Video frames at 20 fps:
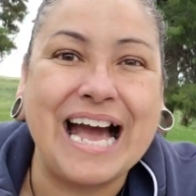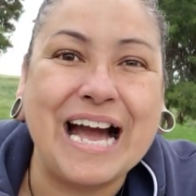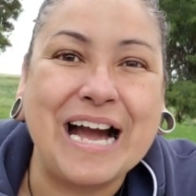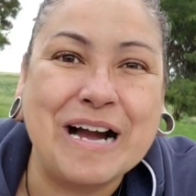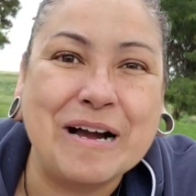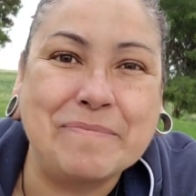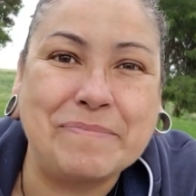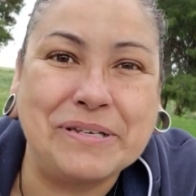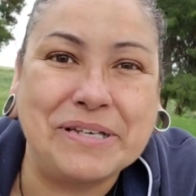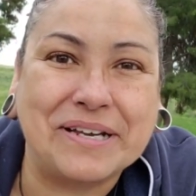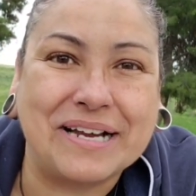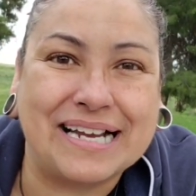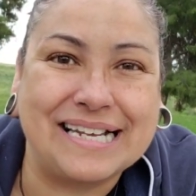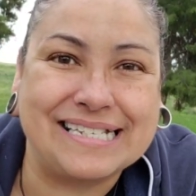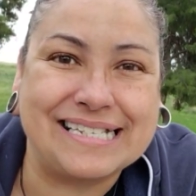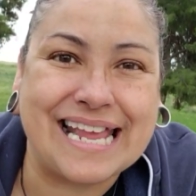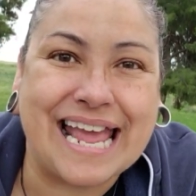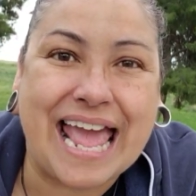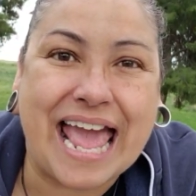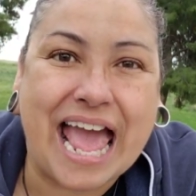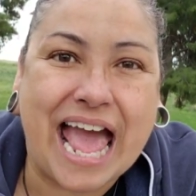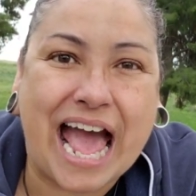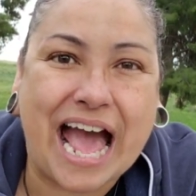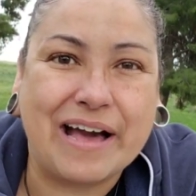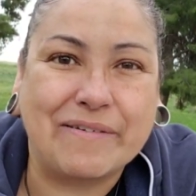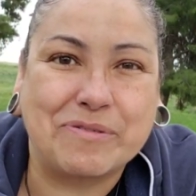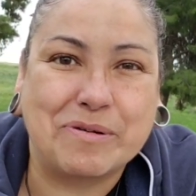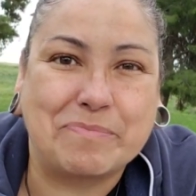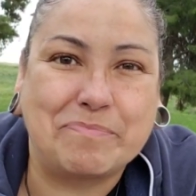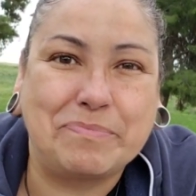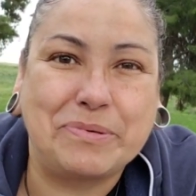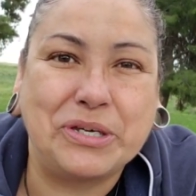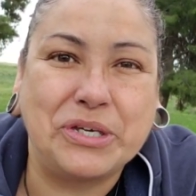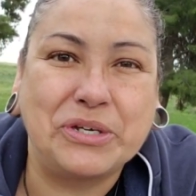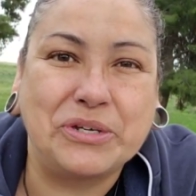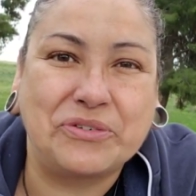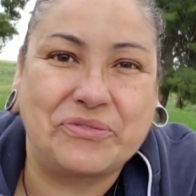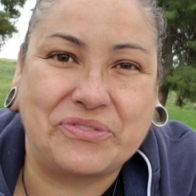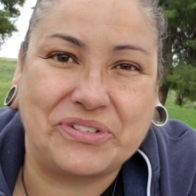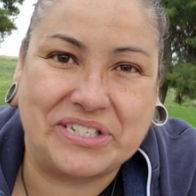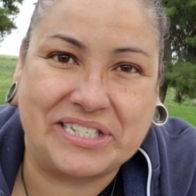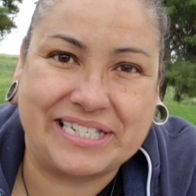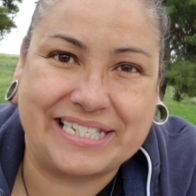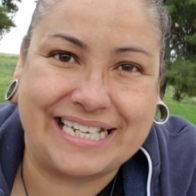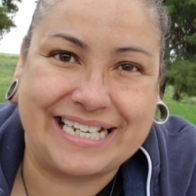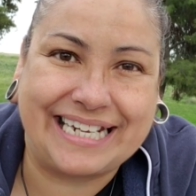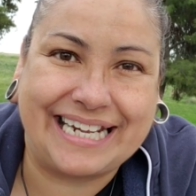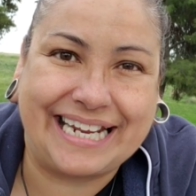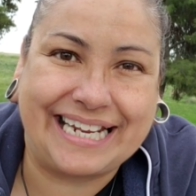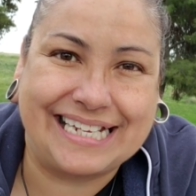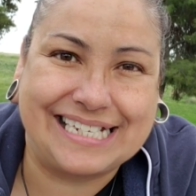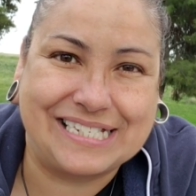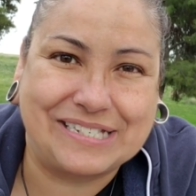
I hope you guys have a beautiful Sunday